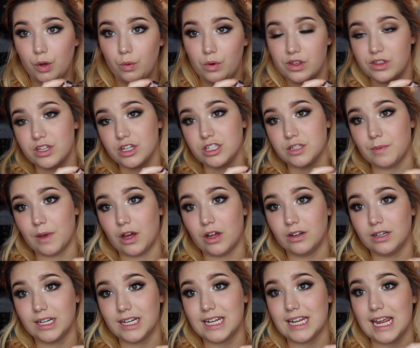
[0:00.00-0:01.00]
with just
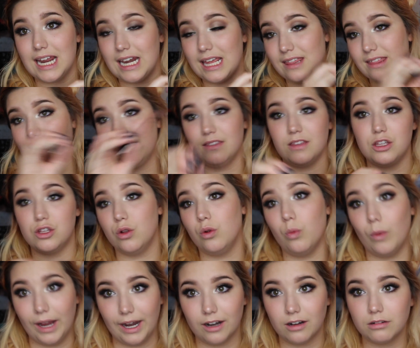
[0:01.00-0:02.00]
about anything that
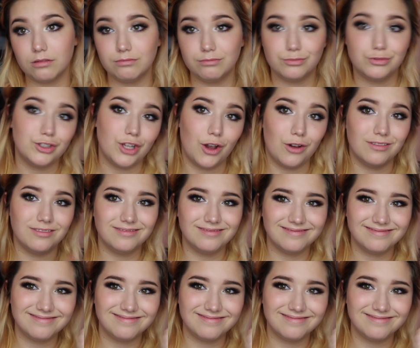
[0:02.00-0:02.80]
you'll wear, so.